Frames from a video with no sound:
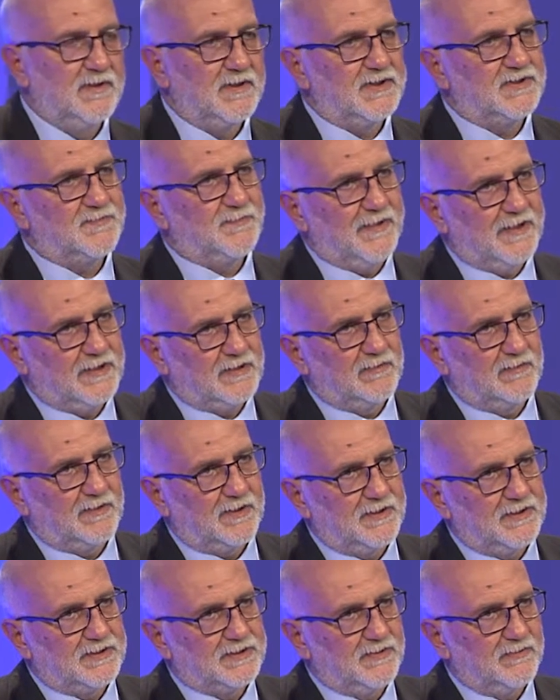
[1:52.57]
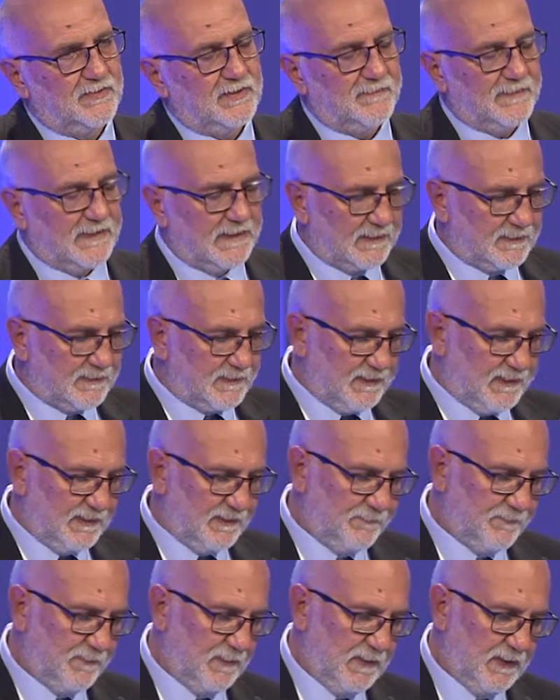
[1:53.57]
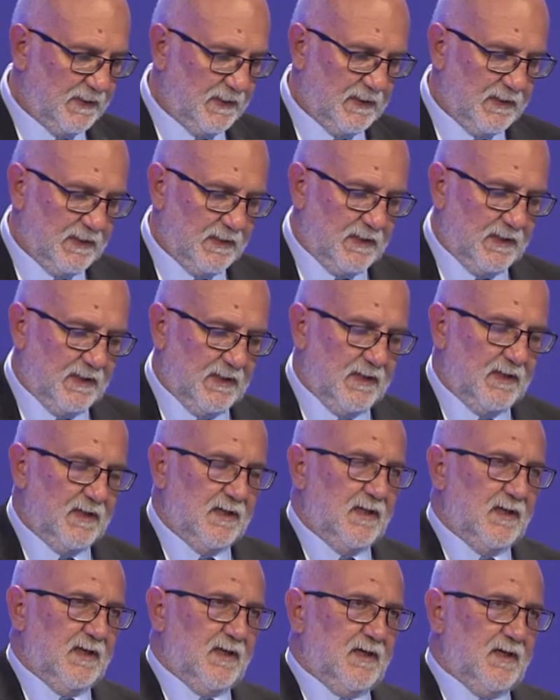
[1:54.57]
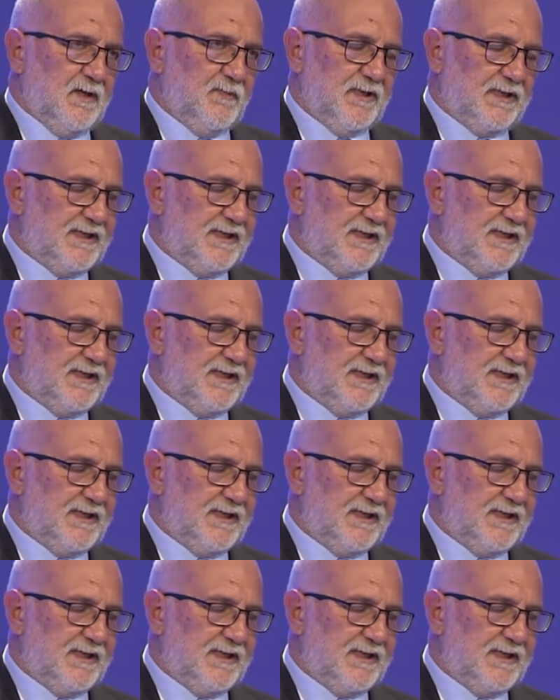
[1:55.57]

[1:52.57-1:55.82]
determine a different fate